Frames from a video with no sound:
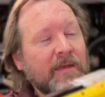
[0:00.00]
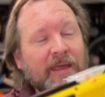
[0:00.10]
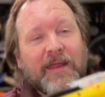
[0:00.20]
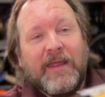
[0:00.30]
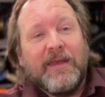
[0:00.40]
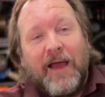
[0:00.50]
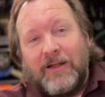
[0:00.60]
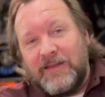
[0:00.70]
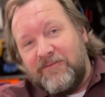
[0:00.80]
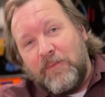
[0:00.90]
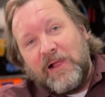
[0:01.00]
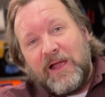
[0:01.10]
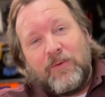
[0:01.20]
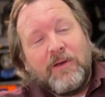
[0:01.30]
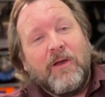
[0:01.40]
And I'll leave a
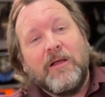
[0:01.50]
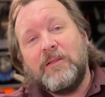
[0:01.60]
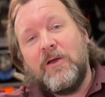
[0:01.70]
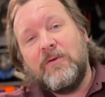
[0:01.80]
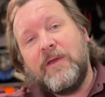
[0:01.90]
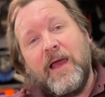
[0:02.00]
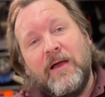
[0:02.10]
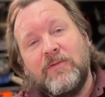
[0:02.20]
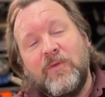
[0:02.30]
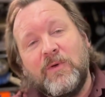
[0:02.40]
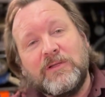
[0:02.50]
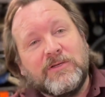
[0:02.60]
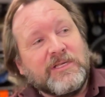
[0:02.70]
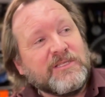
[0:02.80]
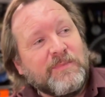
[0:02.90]
black widow alone out in the wilderness.